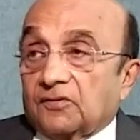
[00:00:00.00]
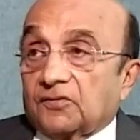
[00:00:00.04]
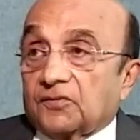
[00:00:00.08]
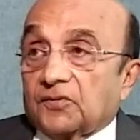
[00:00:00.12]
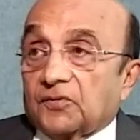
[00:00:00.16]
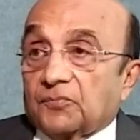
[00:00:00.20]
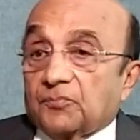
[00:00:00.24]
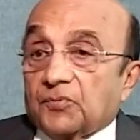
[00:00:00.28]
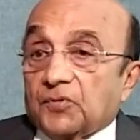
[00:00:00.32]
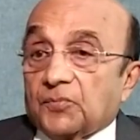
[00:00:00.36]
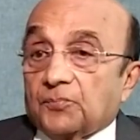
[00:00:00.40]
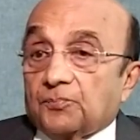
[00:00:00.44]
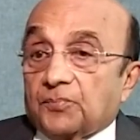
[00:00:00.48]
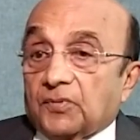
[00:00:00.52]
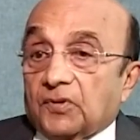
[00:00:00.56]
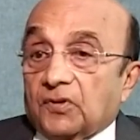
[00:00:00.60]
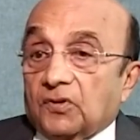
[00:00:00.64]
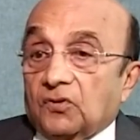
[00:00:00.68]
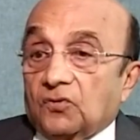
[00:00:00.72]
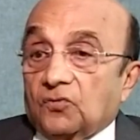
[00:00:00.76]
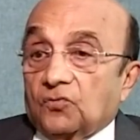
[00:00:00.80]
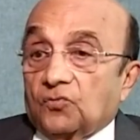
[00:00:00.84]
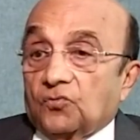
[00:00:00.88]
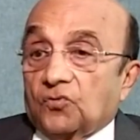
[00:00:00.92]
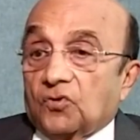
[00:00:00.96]
The
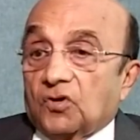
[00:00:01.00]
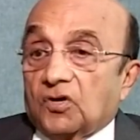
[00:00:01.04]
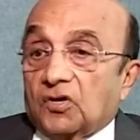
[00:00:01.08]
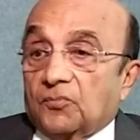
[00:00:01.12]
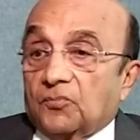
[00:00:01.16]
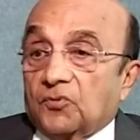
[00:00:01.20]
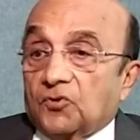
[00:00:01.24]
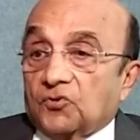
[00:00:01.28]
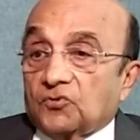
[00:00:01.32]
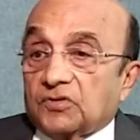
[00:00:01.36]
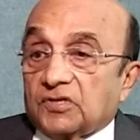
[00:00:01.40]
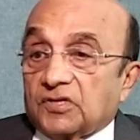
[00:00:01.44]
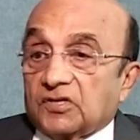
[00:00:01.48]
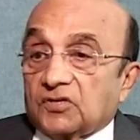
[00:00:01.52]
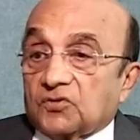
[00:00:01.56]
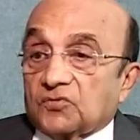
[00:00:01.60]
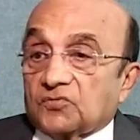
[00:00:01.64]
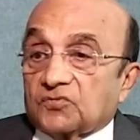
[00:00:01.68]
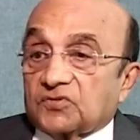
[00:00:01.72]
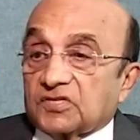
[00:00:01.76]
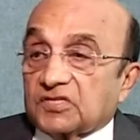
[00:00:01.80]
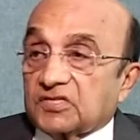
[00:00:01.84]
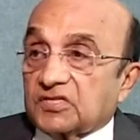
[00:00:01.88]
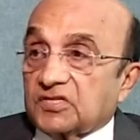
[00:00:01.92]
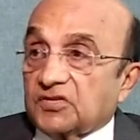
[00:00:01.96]
people who are above the age of
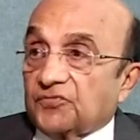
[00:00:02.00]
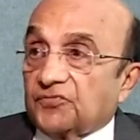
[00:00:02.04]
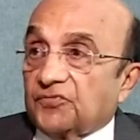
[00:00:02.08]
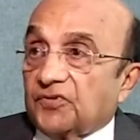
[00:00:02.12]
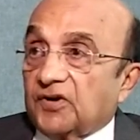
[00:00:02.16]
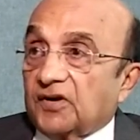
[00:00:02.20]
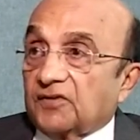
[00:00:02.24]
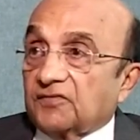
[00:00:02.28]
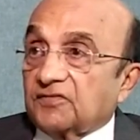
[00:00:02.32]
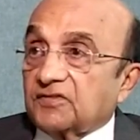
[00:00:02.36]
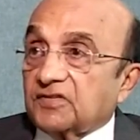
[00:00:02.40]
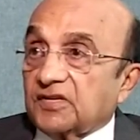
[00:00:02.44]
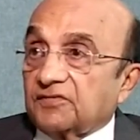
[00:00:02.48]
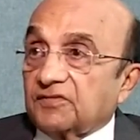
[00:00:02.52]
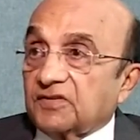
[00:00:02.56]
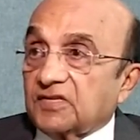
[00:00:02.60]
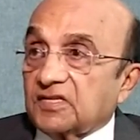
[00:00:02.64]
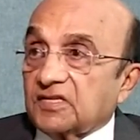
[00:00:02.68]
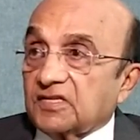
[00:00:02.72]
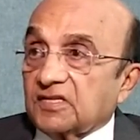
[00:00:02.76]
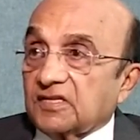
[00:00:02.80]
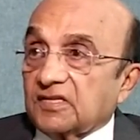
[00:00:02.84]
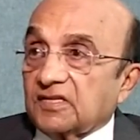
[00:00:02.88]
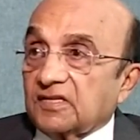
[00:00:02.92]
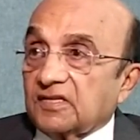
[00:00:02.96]
65,
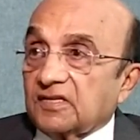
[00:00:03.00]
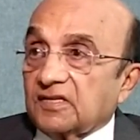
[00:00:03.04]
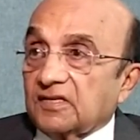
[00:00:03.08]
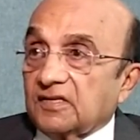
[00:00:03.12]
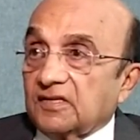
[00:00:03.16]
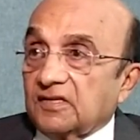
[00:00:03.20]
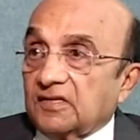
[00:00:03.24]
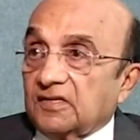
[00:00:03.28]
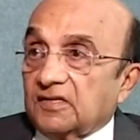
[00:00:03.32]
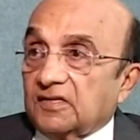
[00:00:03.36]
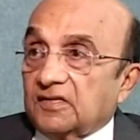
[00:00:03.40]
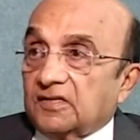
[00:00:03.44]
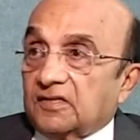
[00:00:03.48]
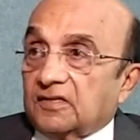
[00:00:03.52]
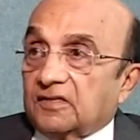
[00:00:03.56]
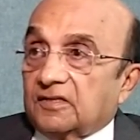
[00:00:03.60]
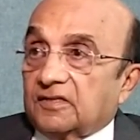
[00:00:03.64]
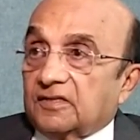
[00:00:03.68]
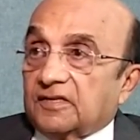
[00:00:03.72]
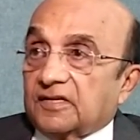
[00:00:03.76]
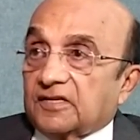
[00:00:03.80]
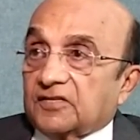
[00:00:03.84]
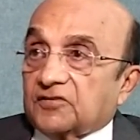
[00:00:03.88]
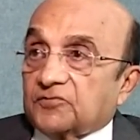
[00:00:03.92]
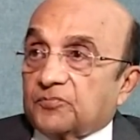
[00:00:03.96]
70,
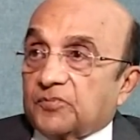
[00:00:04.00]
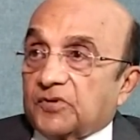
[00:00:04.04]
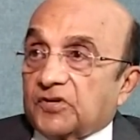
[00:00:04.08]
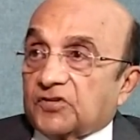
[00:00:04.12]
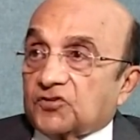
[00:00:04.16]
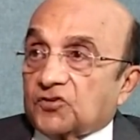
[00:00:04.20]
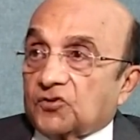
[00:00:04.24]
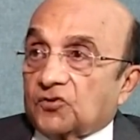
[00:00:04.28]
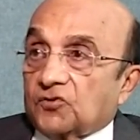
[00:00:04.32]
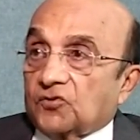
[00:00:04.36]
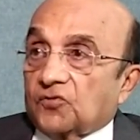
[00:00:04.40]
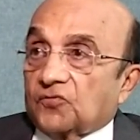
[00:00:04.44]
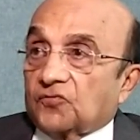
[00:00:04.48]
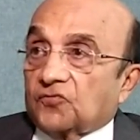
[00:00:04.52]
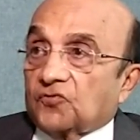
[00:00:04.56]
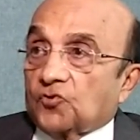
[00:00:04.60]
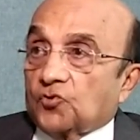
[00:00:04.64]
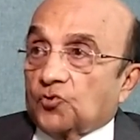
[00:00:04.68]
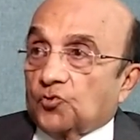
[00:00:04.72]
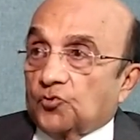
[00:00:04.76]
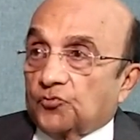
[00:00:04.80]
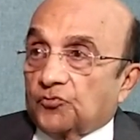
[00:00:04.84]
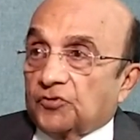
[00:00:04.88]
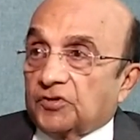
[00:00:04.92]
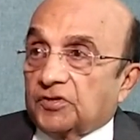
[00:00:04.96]
the expression of
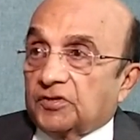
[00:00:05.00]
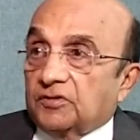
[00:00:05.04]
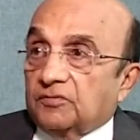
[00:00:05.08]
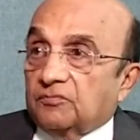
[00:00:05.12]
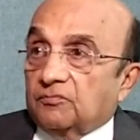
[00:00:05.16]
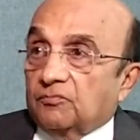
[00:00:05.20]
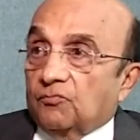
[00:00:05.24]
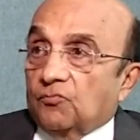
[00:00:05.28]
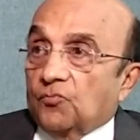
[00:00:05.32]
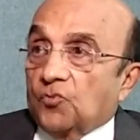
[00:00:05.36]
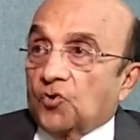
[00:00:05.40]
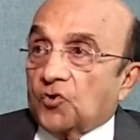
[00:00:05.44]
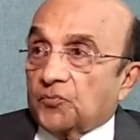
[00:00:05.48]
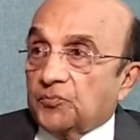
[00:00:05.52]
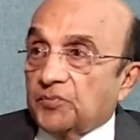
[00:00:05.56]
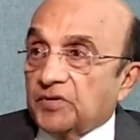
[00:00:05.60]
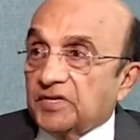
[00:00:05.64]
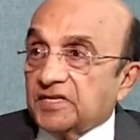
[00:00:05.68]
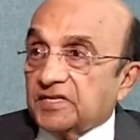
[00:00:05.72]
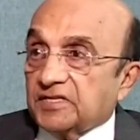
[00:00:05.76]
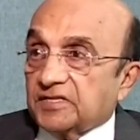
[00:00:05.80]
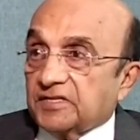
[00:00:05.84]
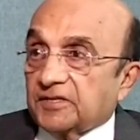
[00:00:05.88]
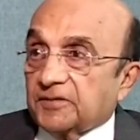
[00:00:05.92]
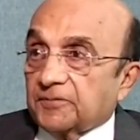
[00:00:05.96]
COVID
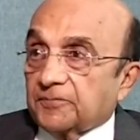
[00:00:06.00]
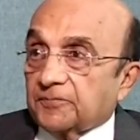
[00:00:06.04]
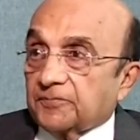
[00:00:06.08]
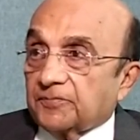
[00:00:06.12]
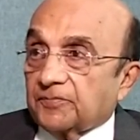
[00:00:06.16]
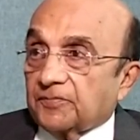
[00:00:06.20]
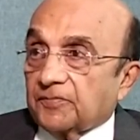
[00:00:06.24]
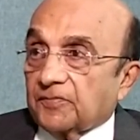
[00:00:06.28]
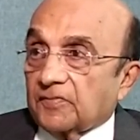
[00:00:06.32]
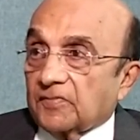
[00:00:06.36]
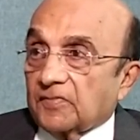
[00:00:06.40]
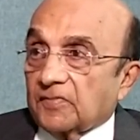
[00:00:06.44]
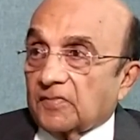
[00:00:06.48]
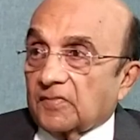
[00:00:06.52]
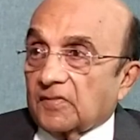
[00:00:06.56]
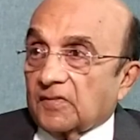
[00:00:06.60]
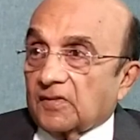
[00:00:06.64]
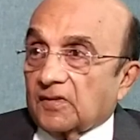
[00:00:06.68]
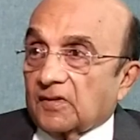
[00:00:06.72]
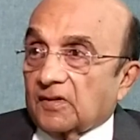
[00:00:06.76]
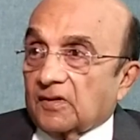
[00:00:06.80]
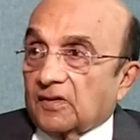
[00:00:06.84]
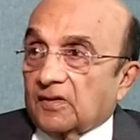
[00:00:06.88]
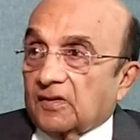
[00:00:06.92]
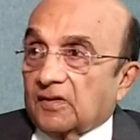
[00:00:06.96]
morbidity
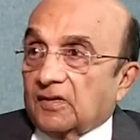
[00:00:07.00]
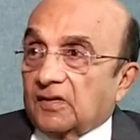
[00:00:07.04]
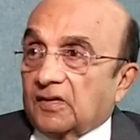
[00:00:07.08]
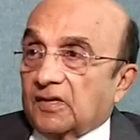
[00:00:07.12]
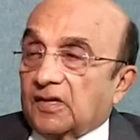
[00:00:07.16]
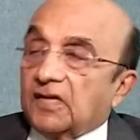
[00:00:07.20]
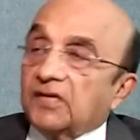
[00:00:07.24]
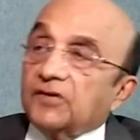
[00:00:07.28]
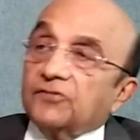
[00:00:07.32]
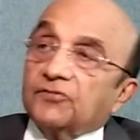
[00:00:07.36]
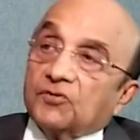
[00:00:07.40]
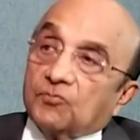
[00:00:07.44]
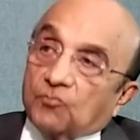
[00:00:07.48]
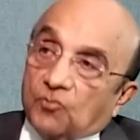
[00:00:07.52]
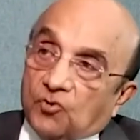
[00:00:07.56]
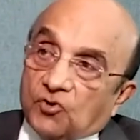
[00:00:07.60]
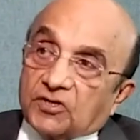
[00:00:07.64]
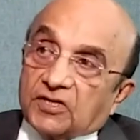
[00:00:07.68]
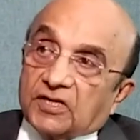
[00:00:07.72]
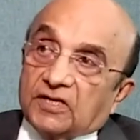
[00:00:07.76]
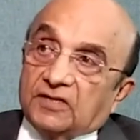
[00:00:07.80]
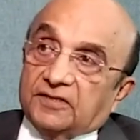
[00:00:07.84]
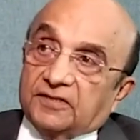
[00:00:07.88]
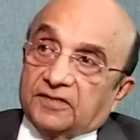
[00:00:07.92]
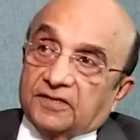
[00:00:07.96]
and even
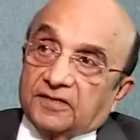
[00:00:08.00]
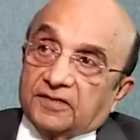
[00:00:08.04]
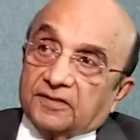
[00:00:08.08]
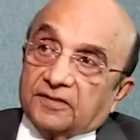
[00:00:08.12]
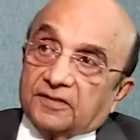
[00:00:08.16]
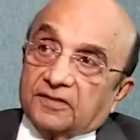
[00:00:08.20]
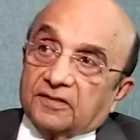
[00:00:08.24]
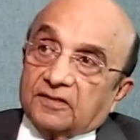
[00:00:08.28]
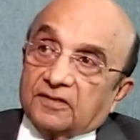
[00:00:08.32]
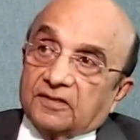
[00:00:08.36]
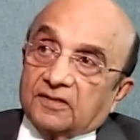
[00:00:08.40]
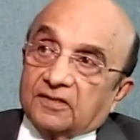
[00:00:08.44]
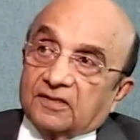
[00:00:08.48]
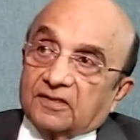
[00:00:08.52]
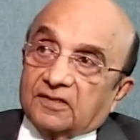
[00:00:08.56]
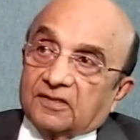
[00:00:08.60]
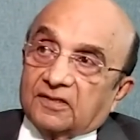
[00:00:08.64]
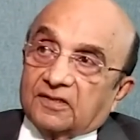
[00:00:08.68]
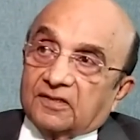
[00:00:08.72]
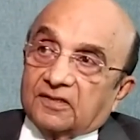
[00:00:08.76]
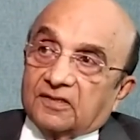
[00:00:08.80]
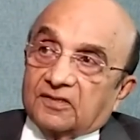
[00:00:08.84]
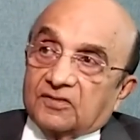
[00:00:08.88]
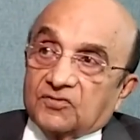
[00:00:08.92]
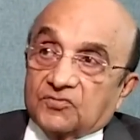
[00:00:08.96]
mortality
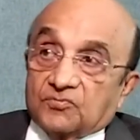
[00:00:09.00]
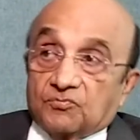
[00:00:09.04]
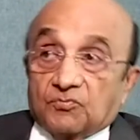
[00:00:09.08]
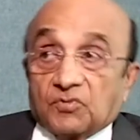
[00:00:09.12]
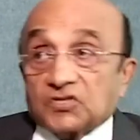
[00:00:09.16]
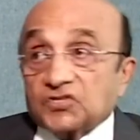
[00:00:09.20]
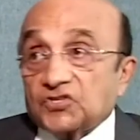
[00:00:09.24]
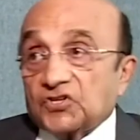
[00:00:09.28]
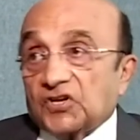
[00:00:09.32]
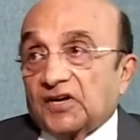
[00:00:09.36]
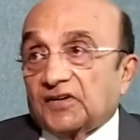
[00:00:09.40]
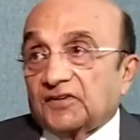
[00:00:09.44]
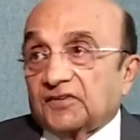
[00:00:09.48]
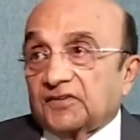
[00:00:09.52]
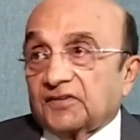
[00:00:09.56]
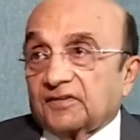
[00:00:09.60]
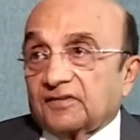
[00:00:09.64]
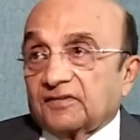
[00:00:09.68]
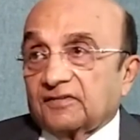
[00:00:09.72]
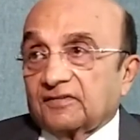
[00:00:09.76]
is much higher.